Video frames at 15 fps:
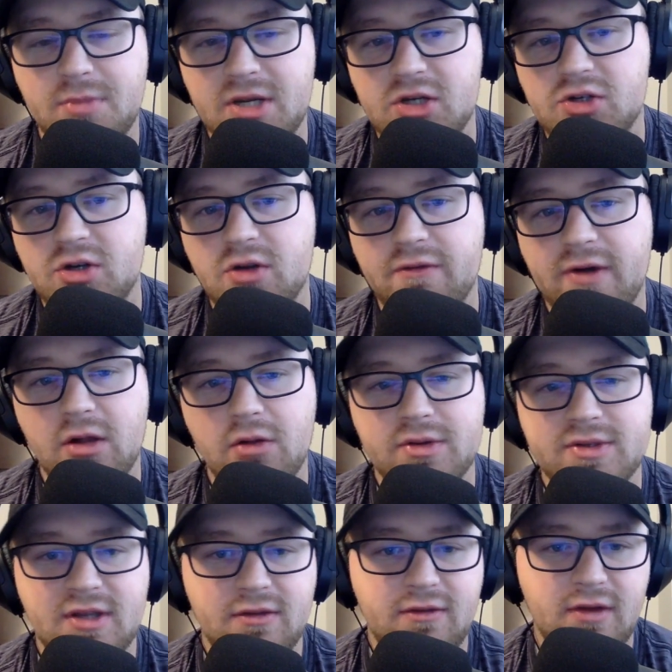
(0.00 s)
Make sure you follow
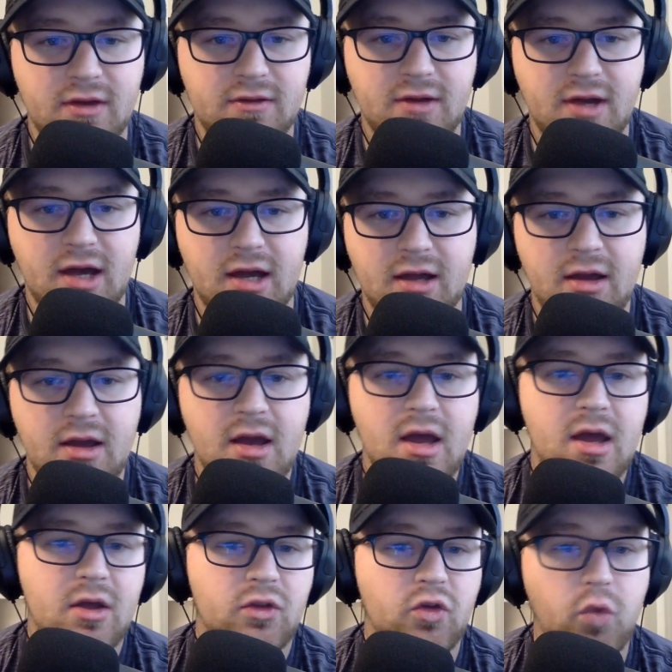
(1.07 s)
us on TikTok.
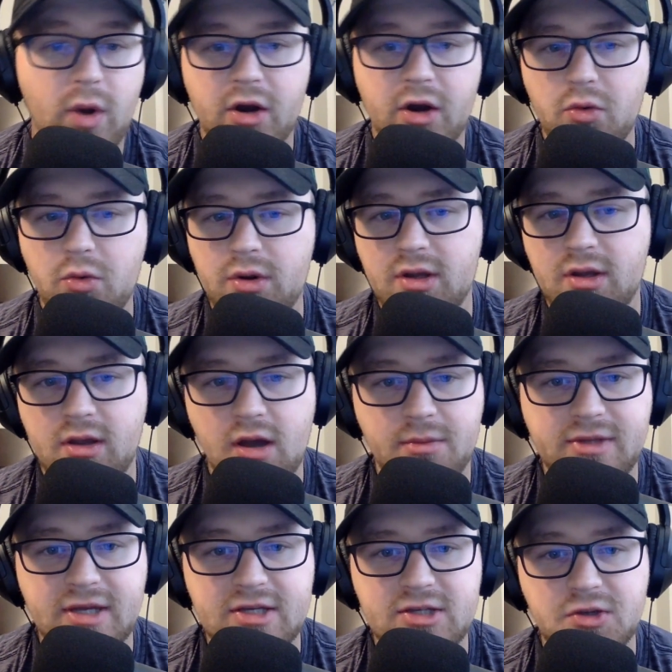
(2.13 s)
Twitter
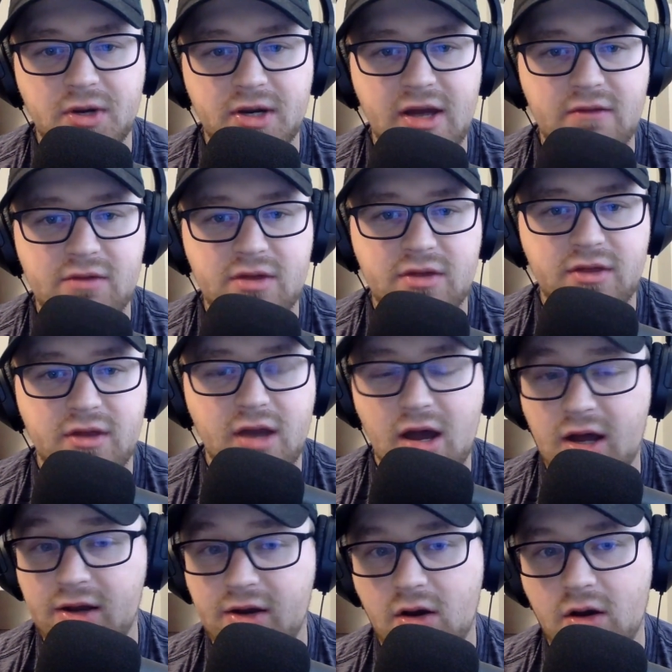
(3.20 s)
updates you on everything,
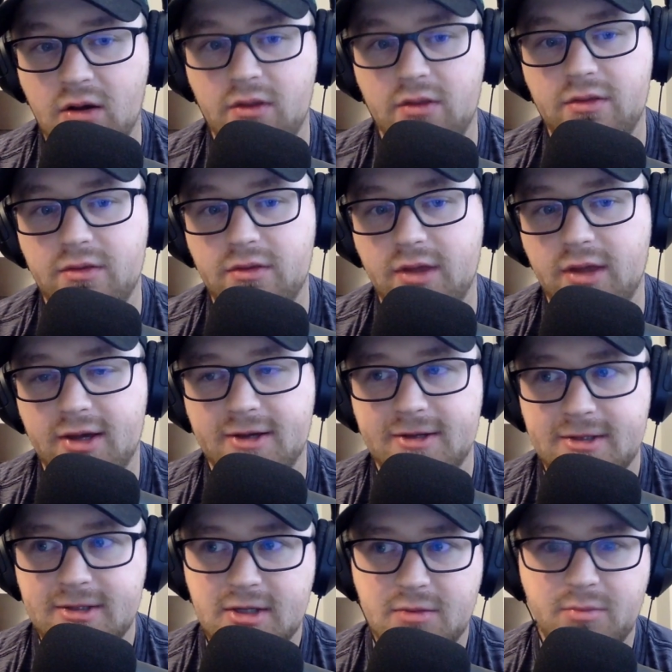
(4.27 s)
on all the
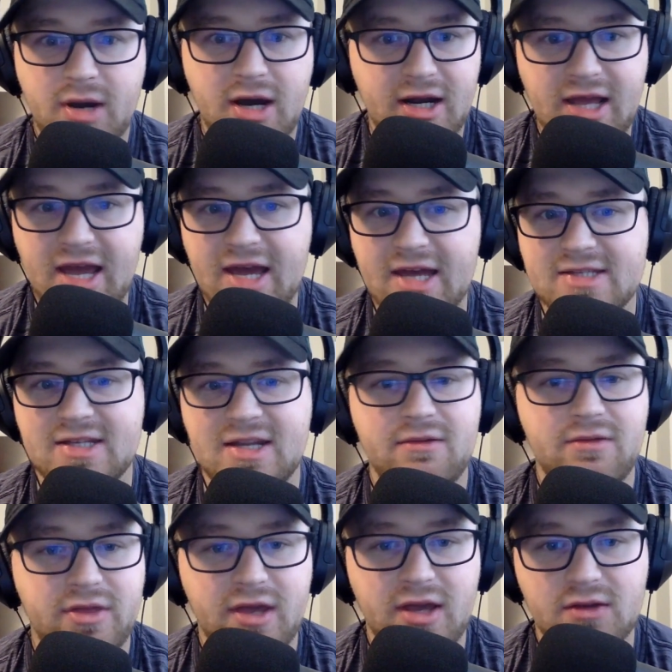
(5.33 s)
podcasts and
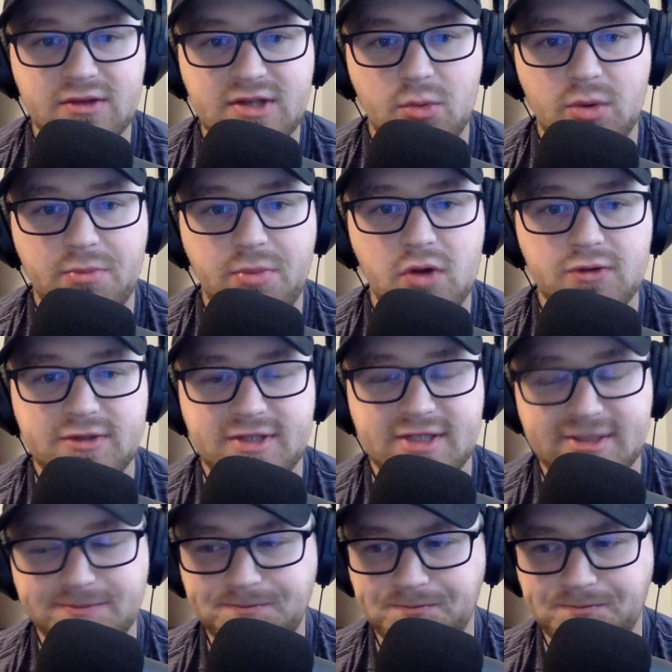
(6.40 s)
everything else that we're posting.